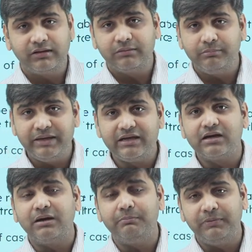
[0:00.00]
make a
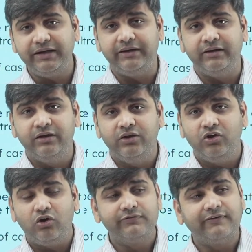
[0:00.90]
complaint
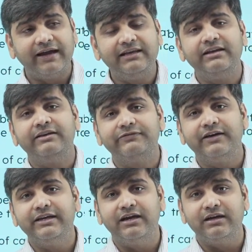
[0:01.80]
or file an
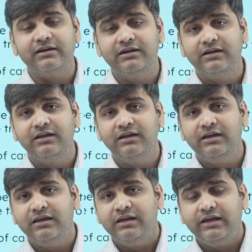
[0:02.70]
FIR
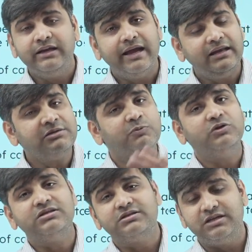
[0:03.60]
in any
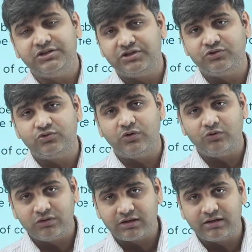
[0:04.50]
police station
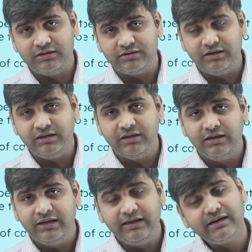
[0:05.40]
throughout the country,
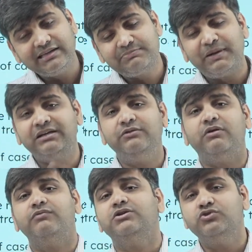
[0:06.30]
irrespective
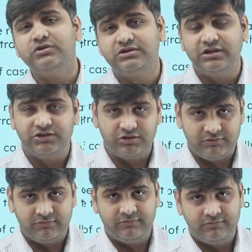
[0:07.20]
of the jurisdiction.
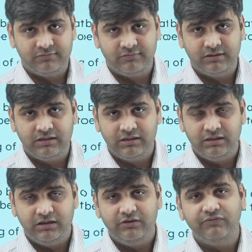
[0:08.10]

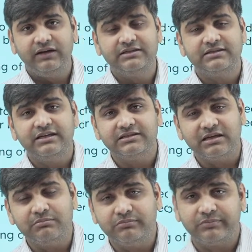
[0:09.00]
If, let's say,
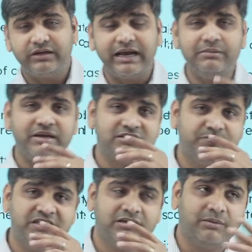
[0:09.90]
some crime has
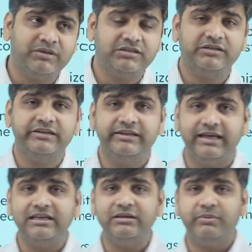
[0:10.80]
been committed in
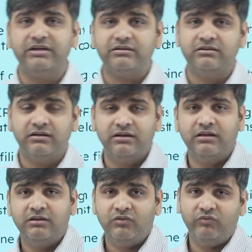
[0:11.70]
Delhi, but
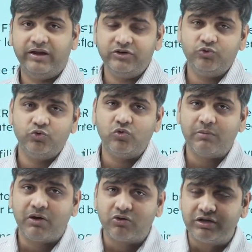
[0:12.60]
when you know
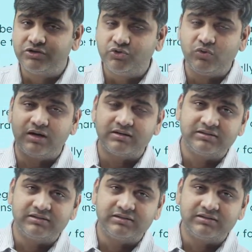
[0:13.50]
about it, you are